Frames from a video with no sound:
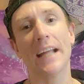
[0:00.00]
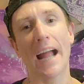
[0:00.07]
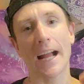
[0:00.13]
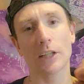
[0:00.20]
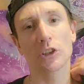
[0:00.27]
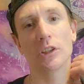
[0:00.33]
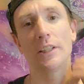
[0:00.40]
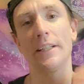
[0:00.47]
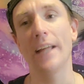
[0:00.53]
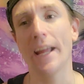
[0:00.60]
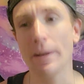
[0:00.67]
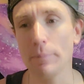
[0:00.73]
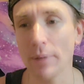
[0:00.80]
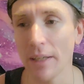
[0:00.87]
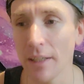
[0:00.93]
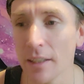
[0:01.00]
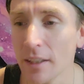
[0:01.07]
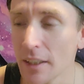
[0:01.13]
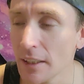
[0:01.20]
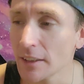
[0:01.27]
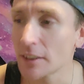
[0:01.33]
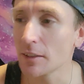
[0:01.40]
actually gave me
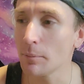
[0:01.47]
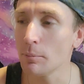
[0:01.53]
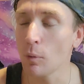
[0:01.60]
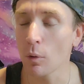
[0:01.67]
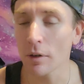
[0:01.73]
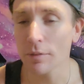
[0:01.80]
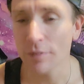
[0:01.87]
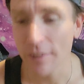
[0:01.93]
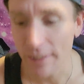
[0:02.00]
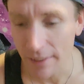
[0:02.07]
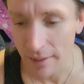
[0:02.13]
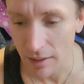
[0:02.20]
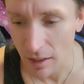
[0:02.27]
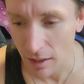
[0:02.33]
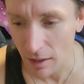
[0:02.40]
some morphine